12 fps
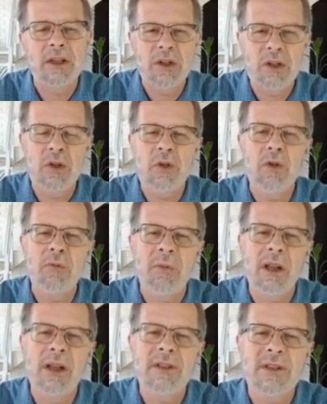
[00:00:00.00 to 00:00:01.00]
2
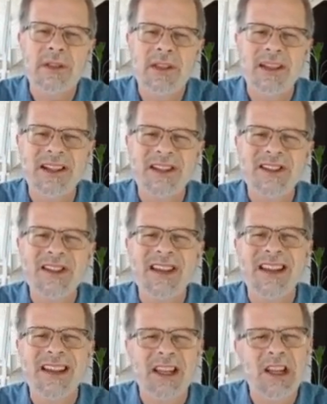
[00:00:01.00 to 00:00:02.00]
plus 6
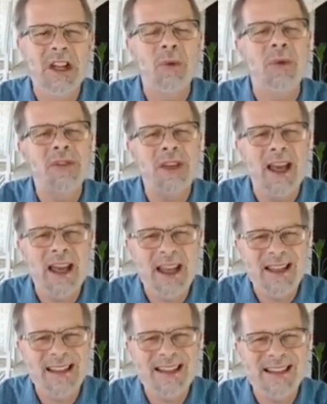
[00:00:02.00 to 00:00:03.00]
equals
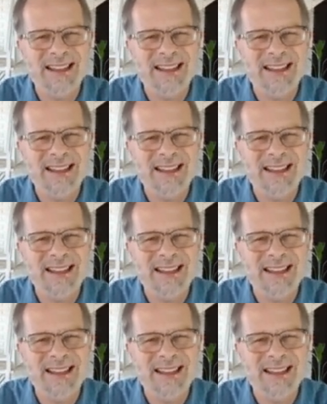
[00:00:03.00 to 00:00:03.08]
8.